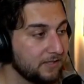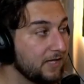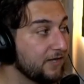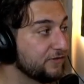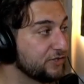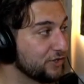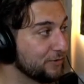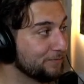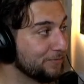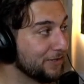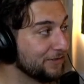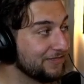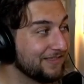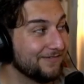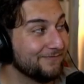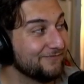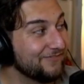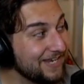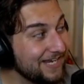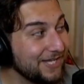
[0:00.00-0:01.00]
I should put the
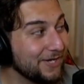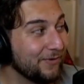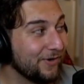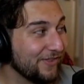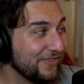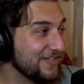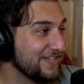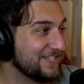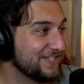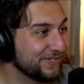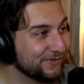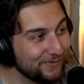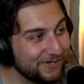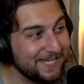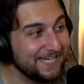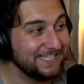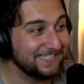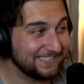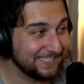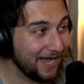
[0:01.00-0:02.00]
video on the
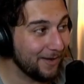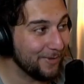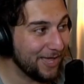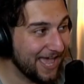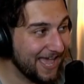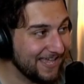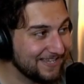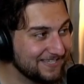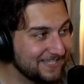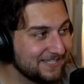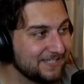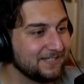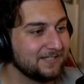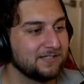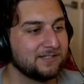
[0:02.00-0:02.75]
screen, dumbass.